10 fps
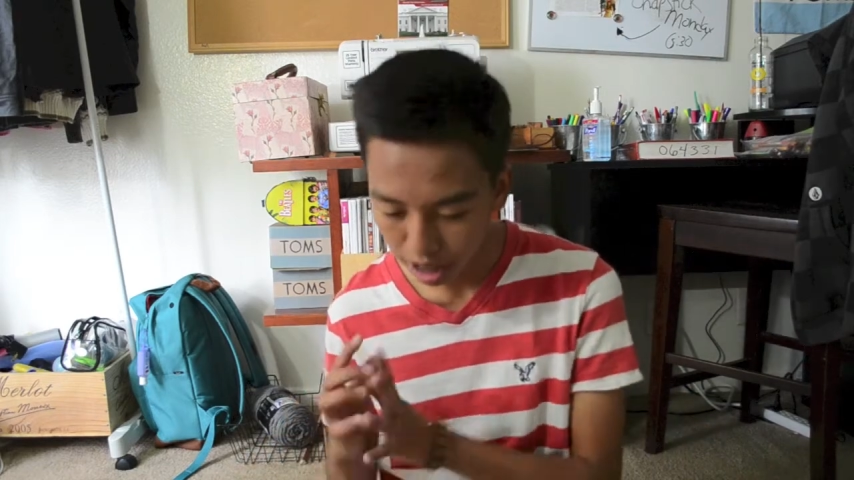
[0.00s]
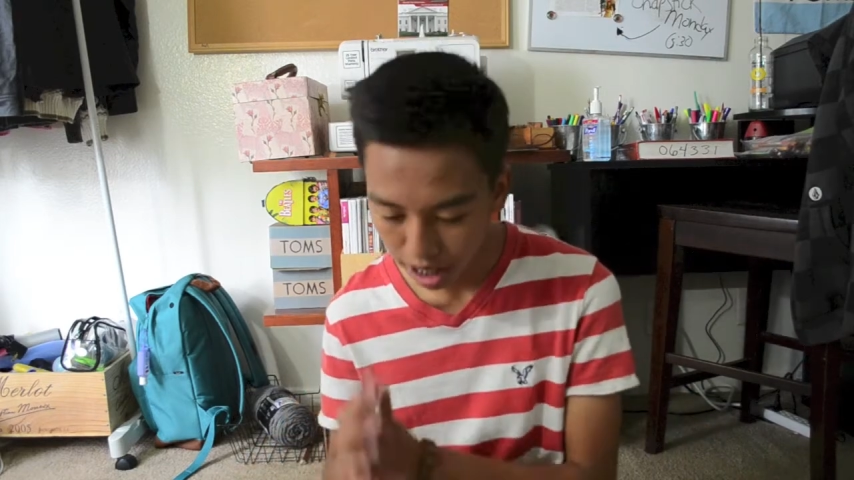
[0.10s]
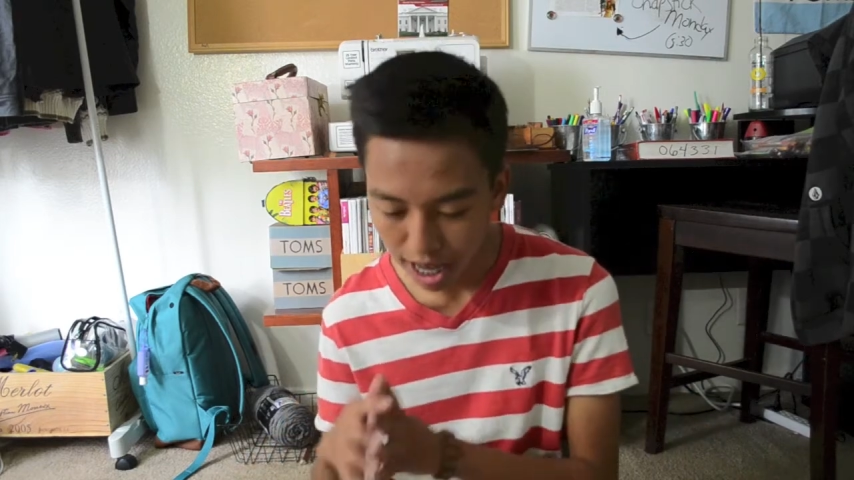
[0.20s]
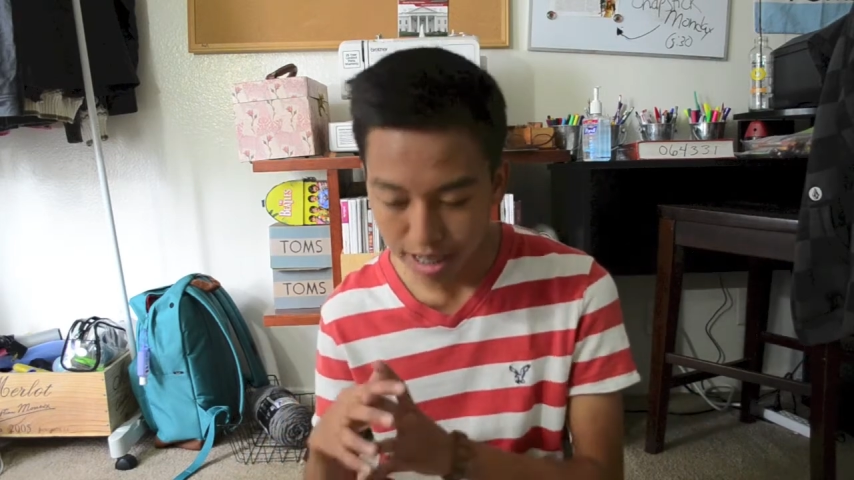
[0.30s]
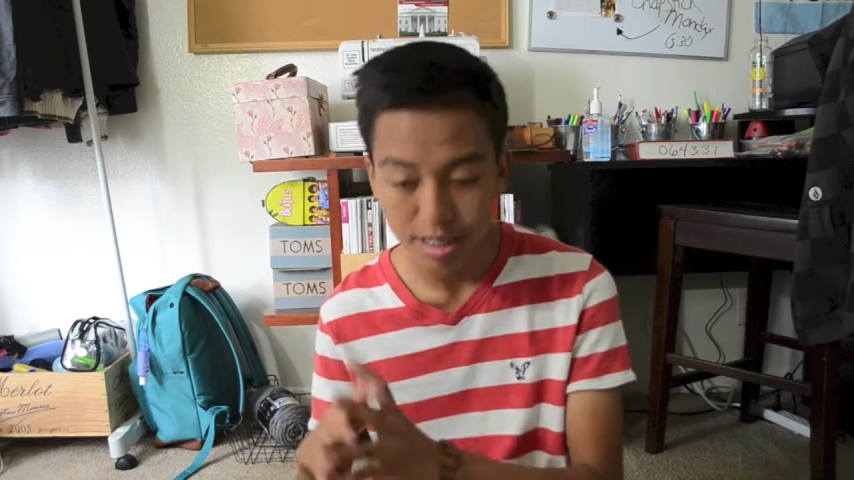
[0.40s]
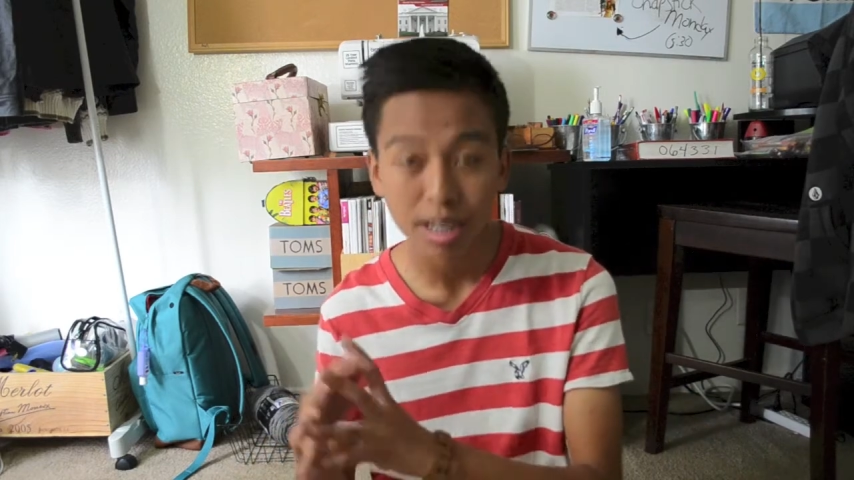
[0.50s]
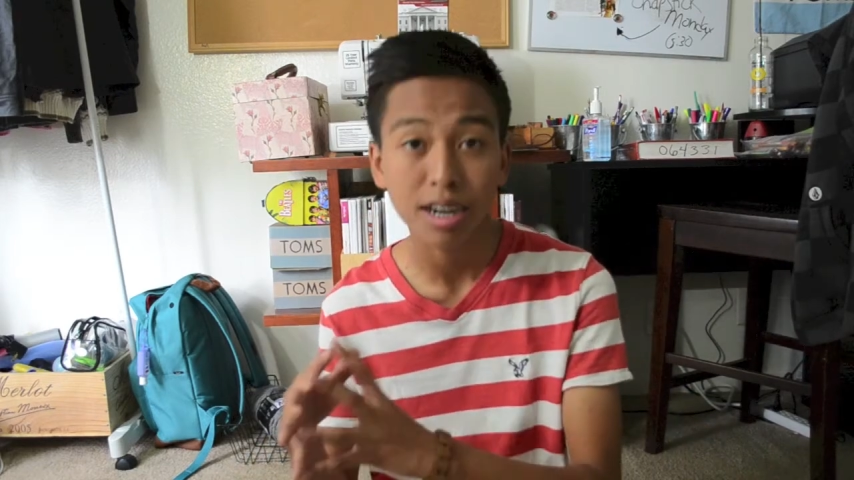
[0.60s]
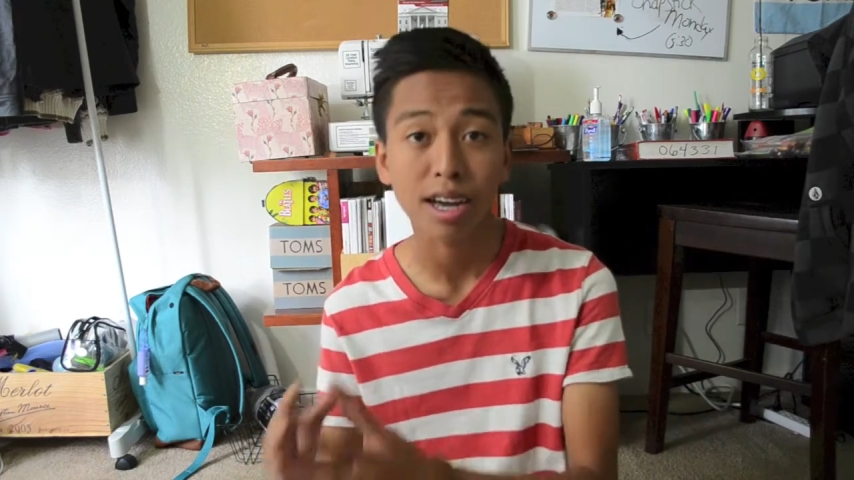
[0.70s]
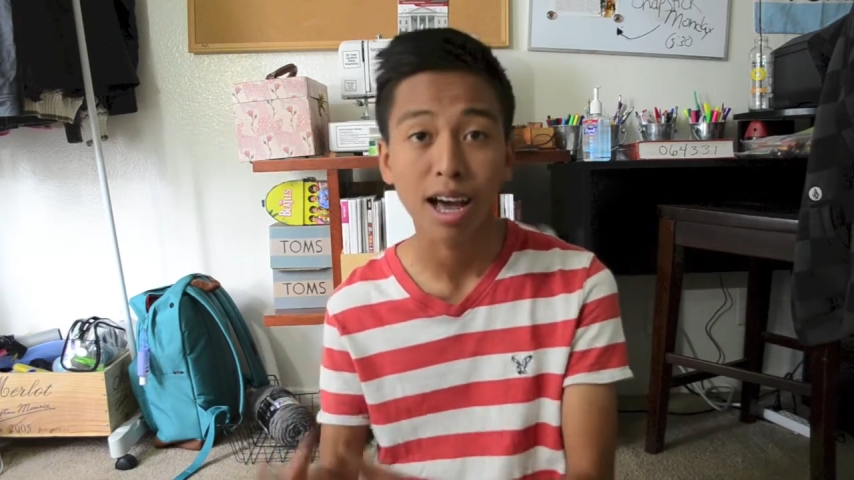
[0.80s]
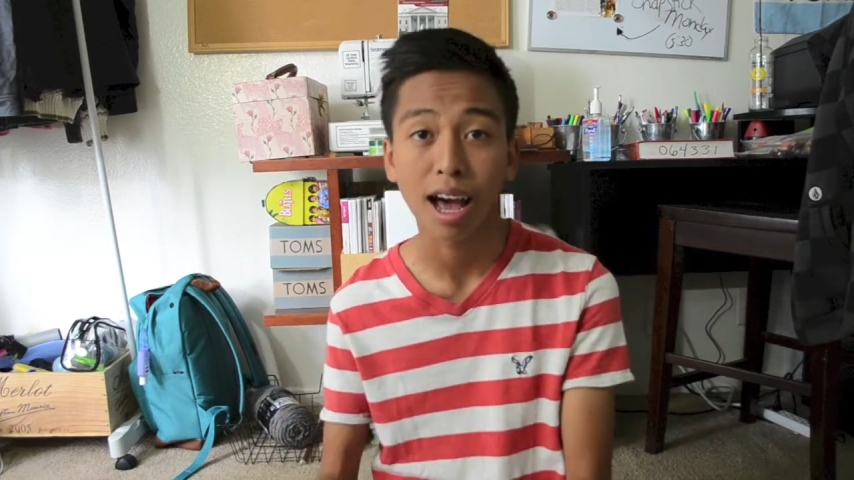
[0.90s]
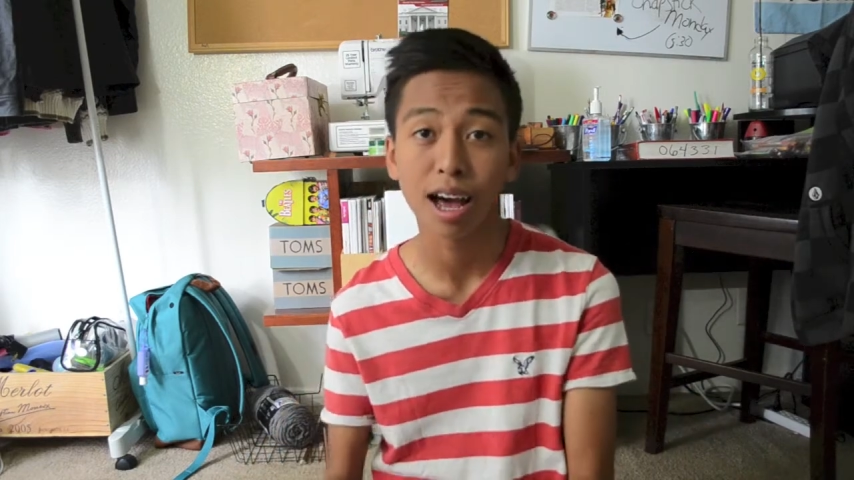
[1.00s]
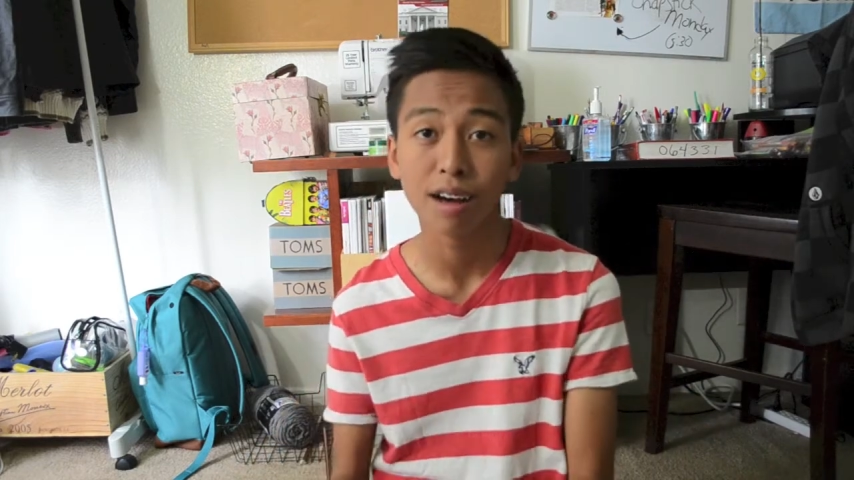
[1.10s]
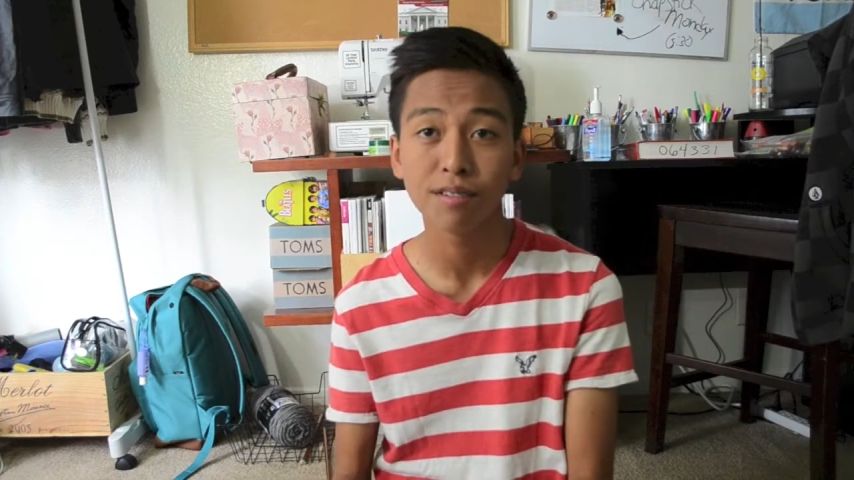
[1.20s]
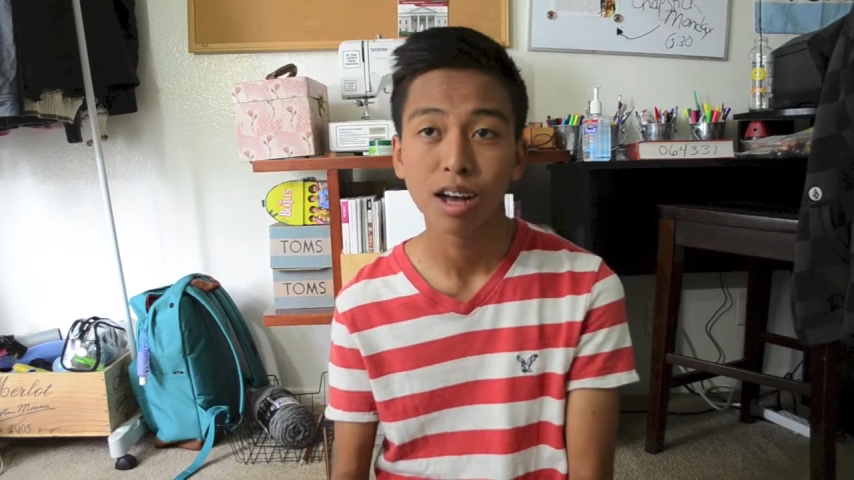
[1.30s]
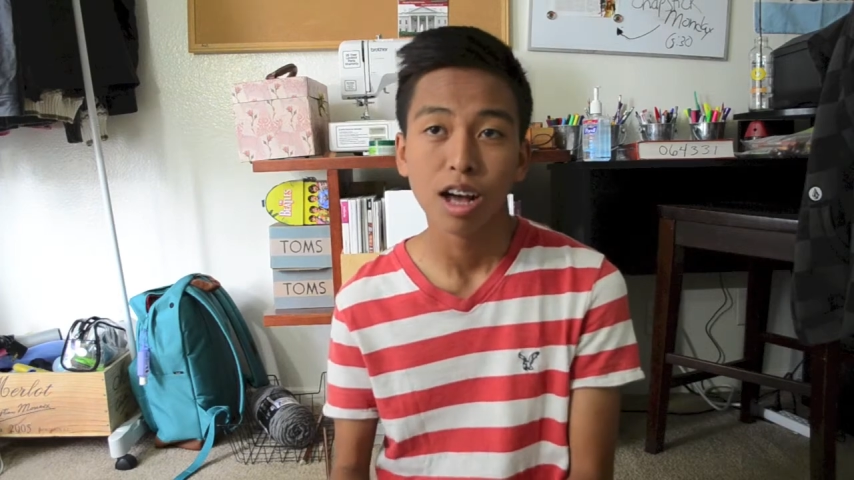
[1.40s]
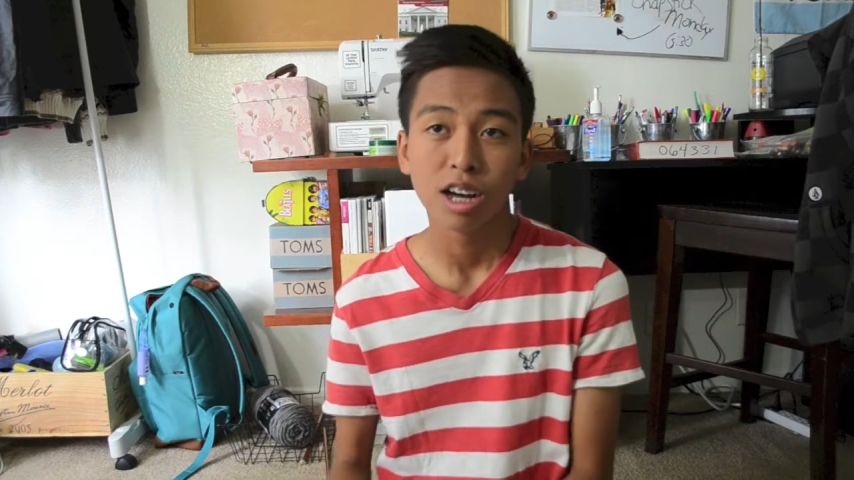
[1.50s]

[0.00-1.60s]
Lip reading: class that I have,